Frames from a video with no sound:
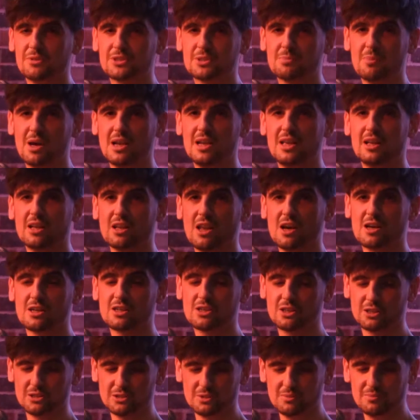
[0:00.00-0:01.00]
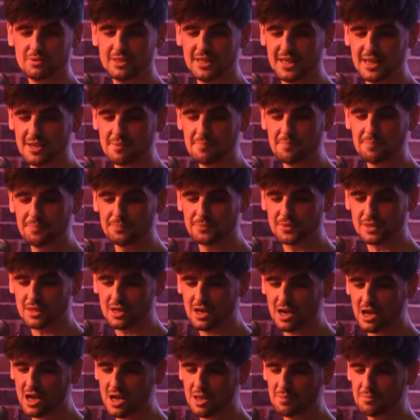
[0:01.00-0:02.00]
little uncle Liam,
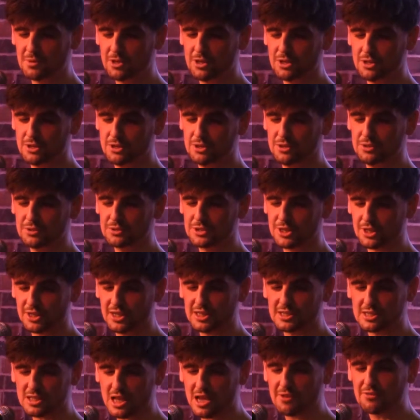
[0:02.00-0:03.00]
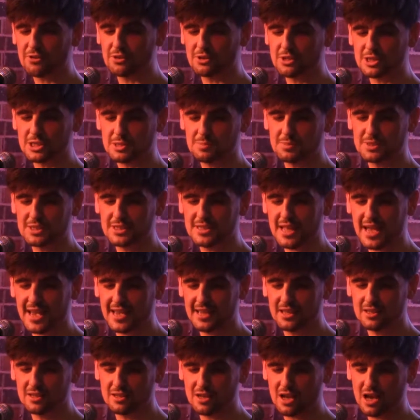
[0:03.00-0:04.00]
who took his life on Christmas
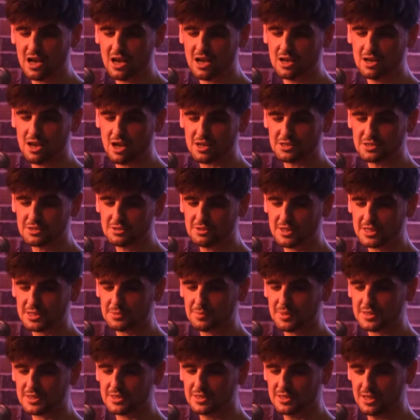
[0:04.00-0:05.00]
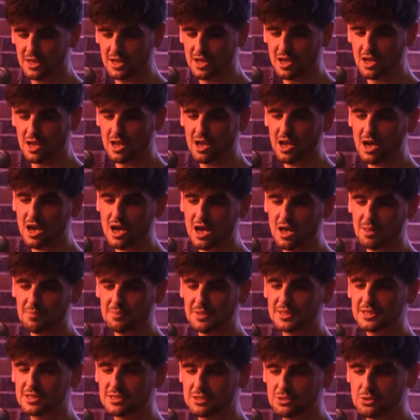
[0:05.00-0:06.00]
Day last Christmas.
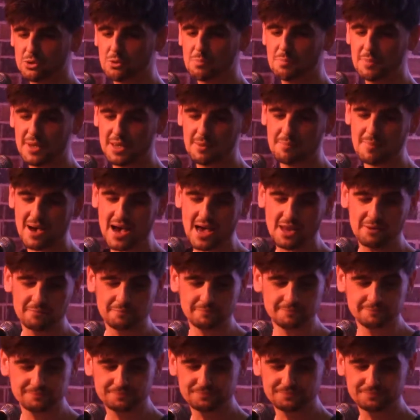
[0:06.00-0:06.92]
This is called Be a Man.